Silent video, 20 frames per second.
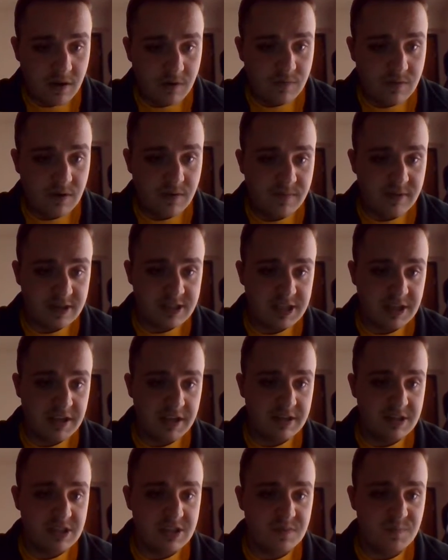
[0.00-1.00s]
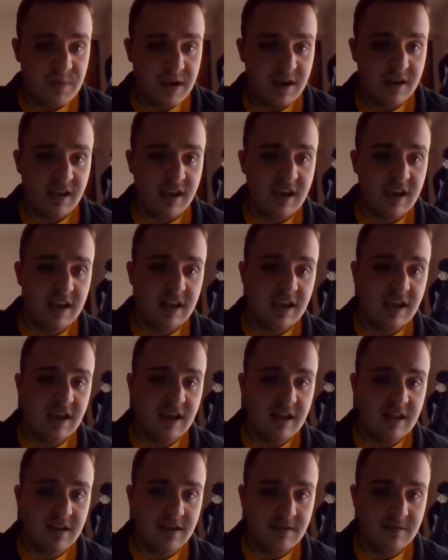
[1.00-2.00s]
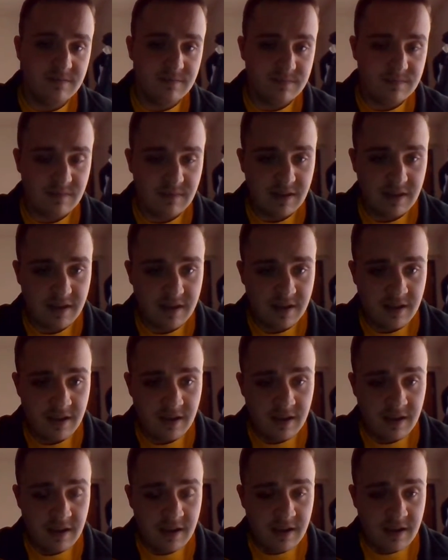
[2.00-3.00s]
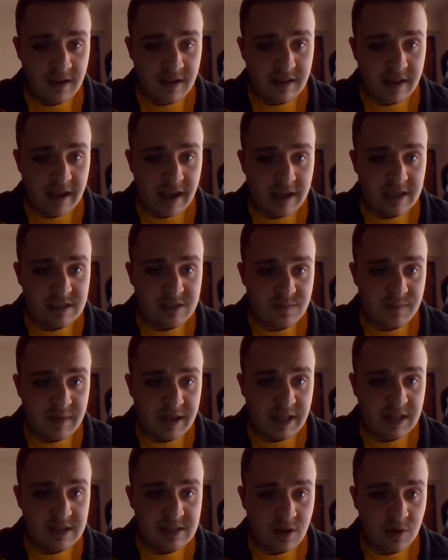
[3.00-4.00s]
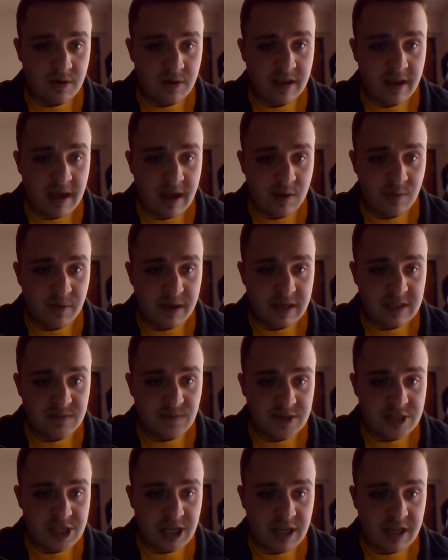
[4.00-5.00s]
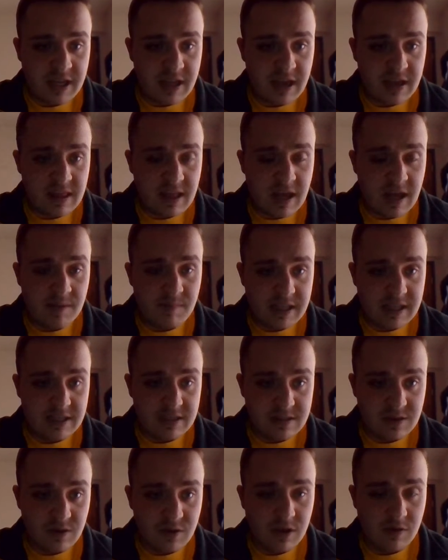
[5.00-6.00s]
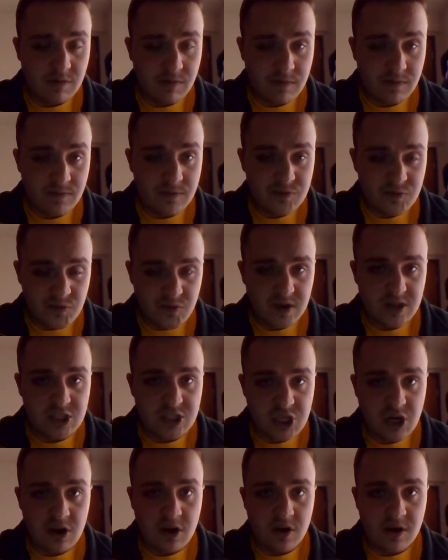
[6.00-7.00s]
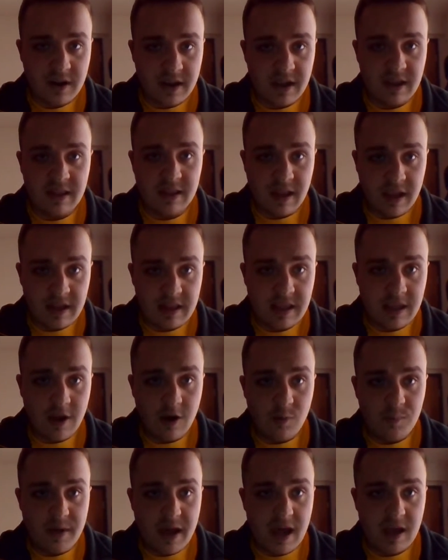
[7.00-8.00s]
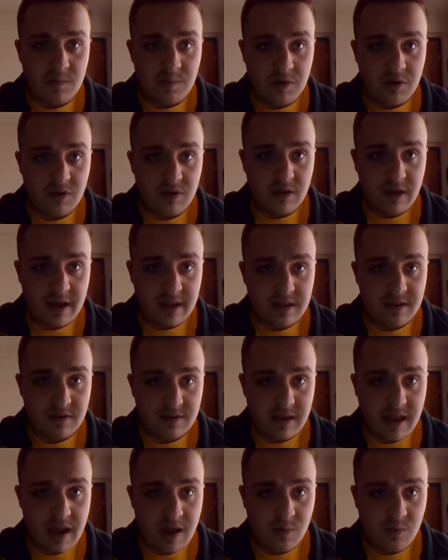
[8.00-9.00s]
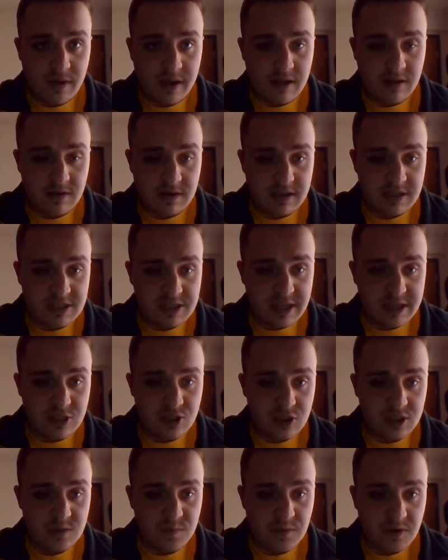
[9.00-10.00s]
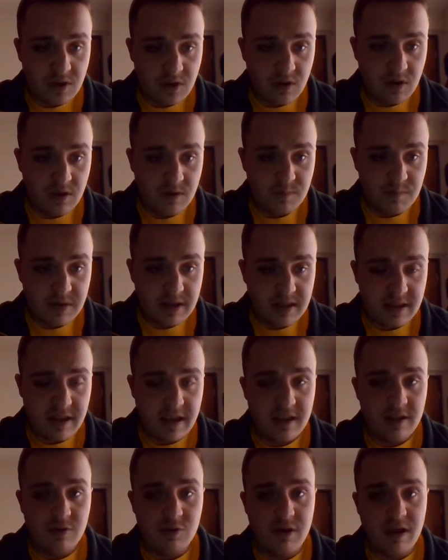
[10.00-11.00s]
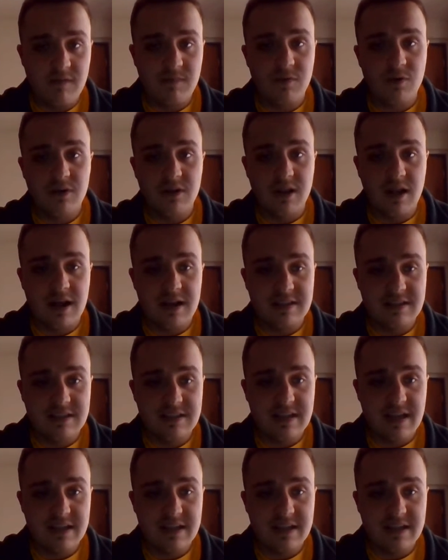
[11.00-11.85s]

Virginia, just barely getting in. Next, Minnesota and West Virginia. I thought Minnesota for sure getting like the Outback Bowl after that win, or the Citrus Bowl, but they do have 4 losses.